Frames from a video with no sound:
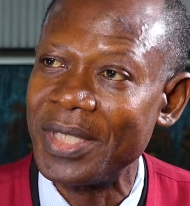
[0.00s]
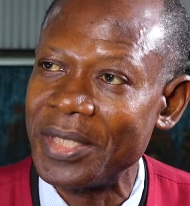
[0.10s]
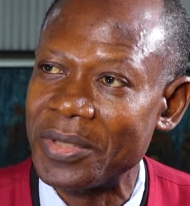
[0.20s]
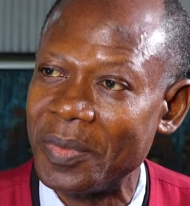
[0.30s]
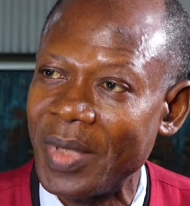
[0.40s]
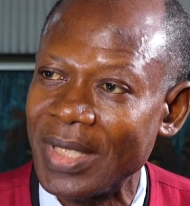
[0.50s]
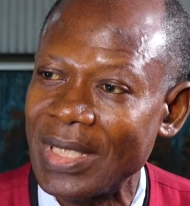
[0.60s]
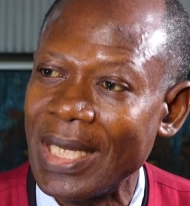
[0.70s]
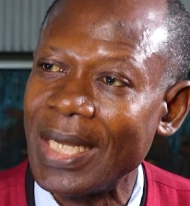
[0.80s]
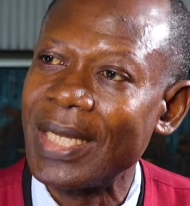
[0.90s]
the instrument,
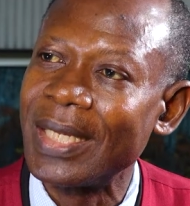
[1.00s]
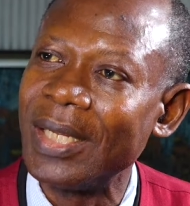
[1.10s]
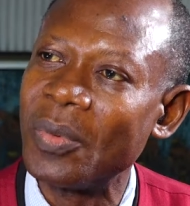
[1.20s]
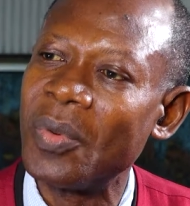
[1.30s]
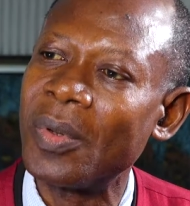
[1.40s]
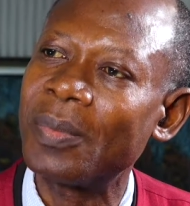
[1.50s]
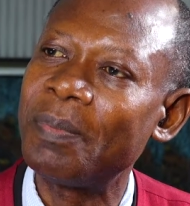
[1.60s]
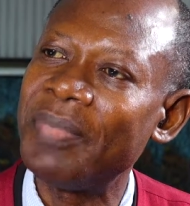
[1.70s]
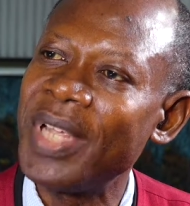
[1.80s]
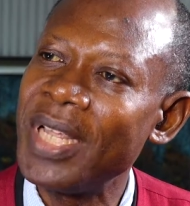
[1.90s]
they will
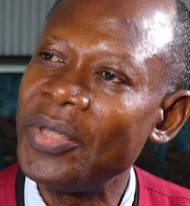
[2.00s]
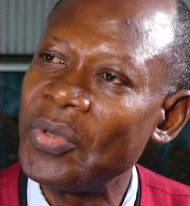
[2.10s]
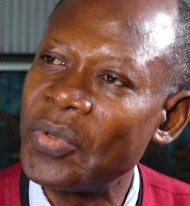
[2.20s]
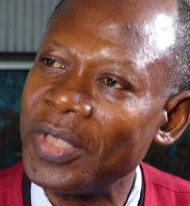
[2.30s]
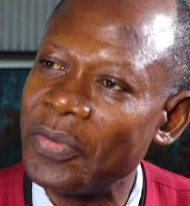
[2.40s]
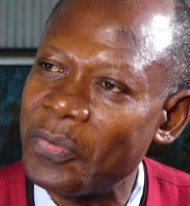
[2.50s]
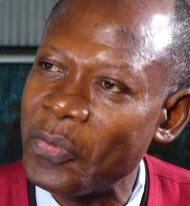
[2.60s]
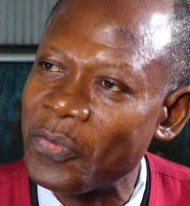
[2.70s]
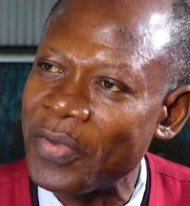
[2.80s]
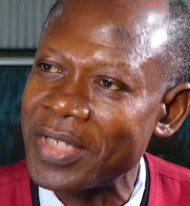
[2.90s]
pay you the
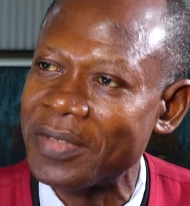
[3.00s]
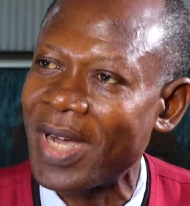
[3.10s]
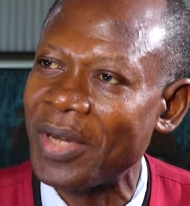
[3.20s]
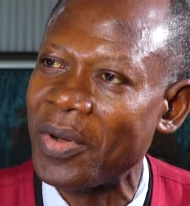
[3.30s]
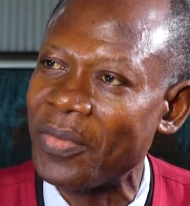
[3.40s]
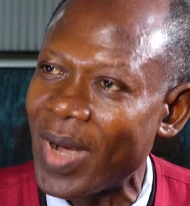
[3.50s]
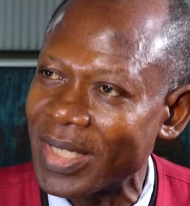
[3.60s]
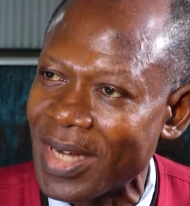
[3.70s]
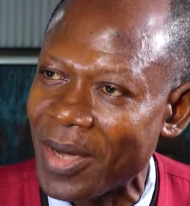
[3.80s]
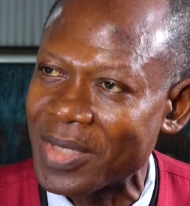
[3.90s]
full face value of
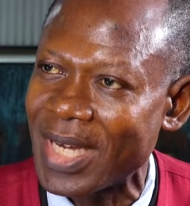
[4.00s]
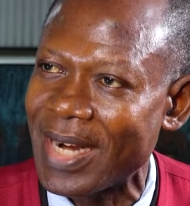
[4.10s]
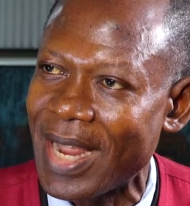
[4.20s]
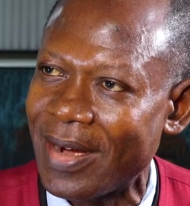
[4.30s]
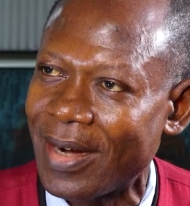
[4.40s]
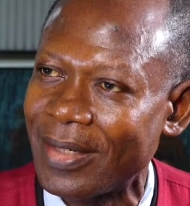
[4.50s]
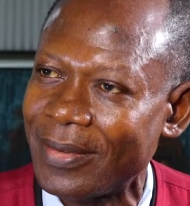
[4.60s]
1,000 naira.